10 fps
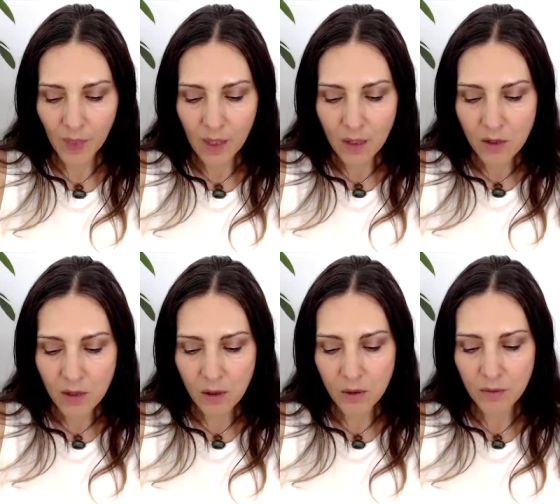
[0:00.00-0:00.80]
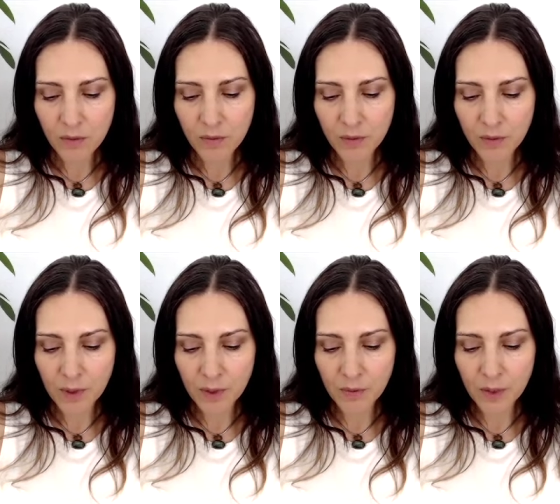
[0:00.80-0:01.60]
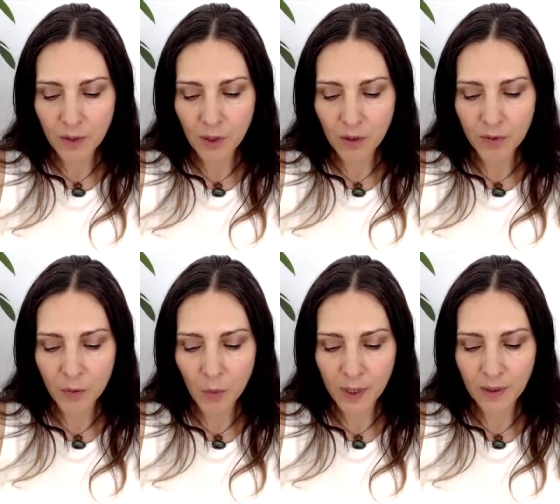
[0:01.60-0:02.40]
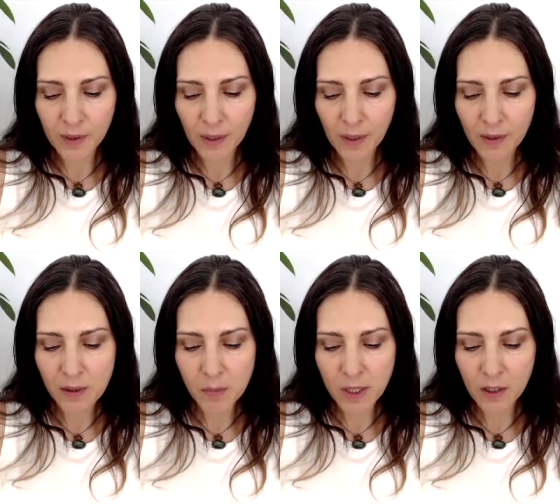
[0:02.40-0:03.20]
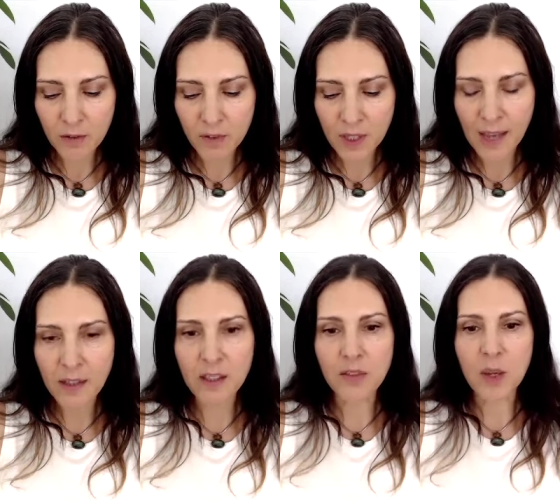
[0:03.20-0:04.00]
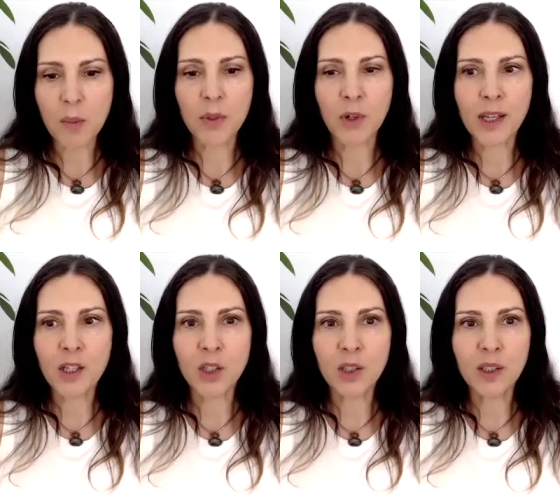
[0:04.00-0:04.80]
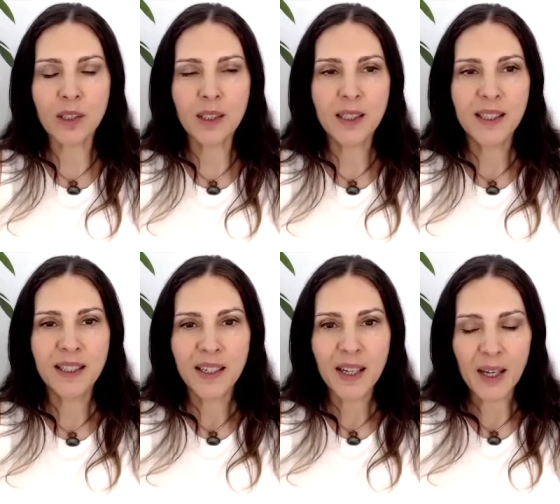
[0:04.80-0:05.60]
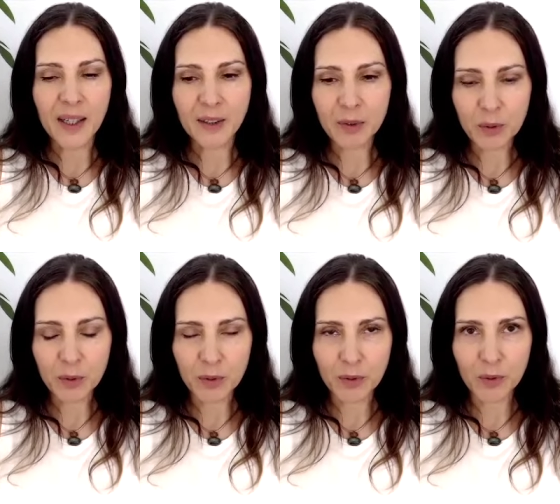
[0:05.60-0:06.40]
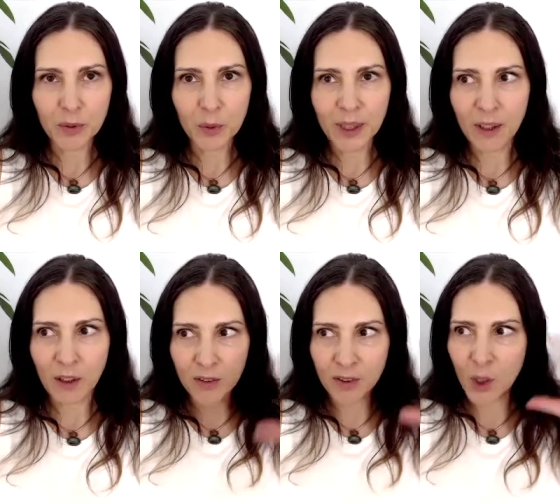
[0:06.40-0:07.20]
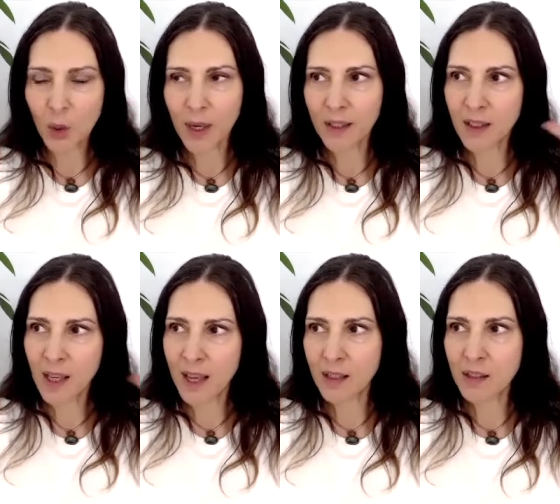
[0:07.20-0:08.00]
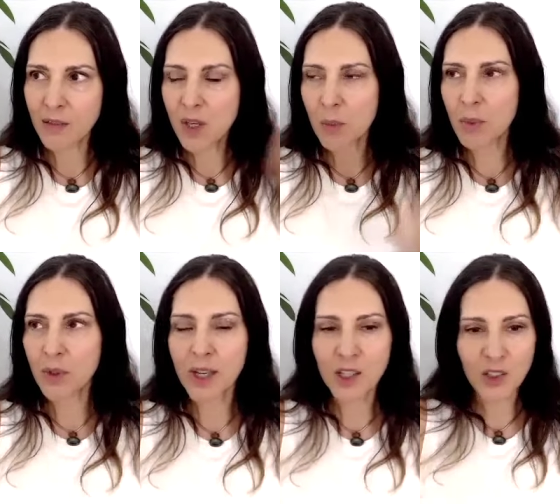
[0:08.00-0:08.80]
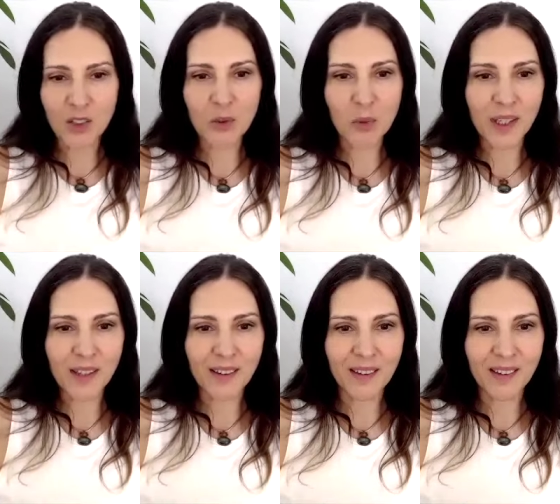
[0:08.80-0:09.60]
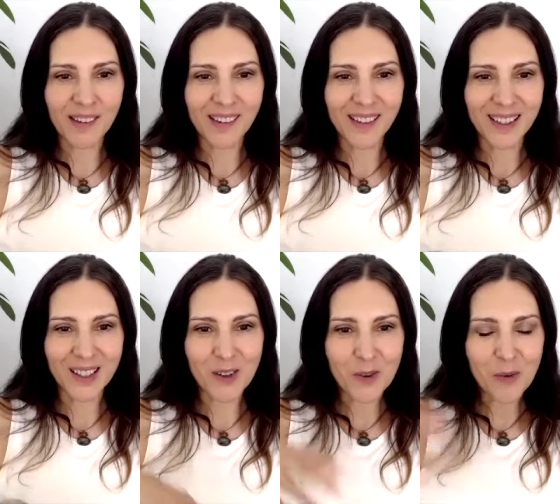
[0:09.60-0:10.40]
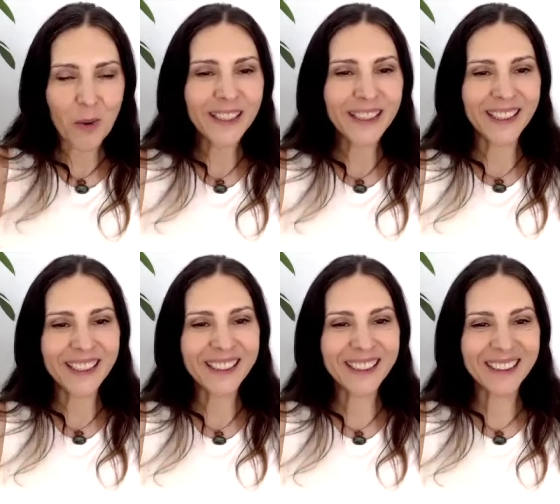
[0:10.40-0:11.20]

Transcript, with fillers: so very often when I speak of the end of separation, and we often equate the end of separation with oneness.